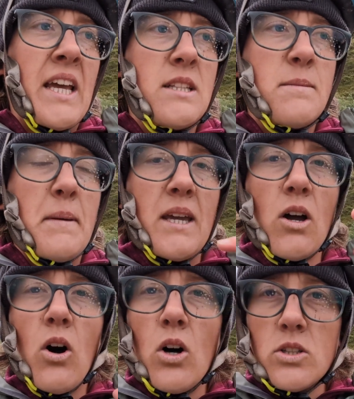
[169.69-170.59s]
It's
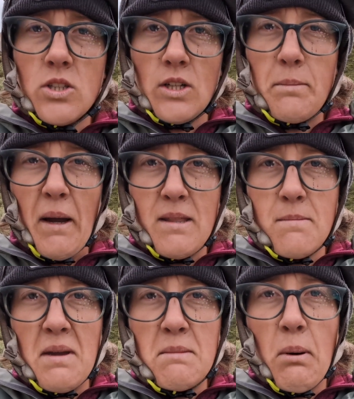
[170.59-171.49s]
being altered by the
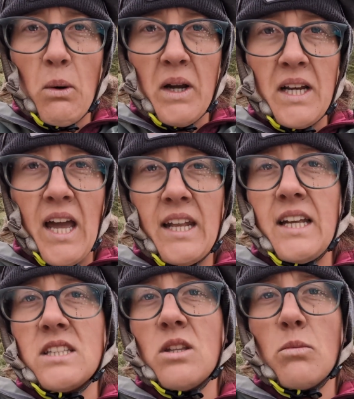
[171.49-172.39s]
midpoint,
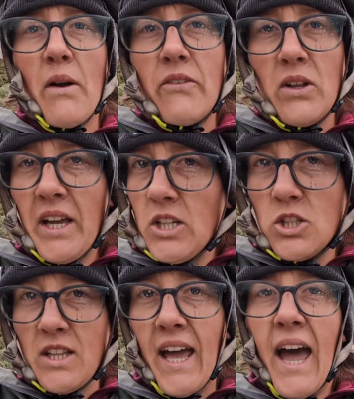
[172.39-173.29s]
and it's the
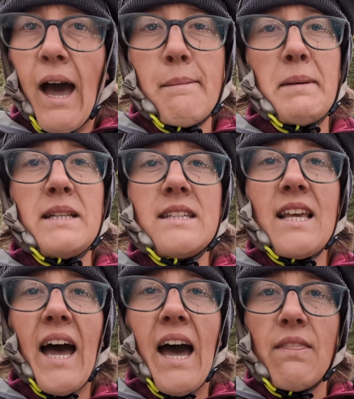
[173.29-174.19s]
revelation that
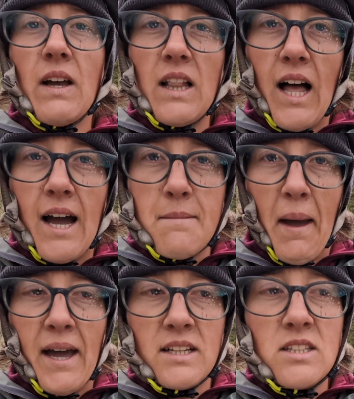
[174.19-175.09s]
happens at the
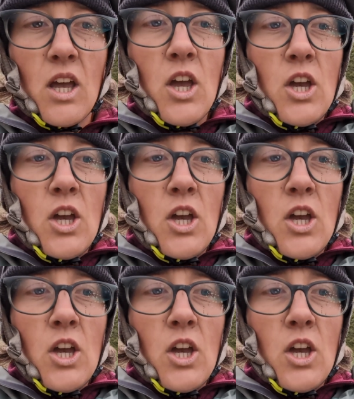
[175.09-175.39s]
climax.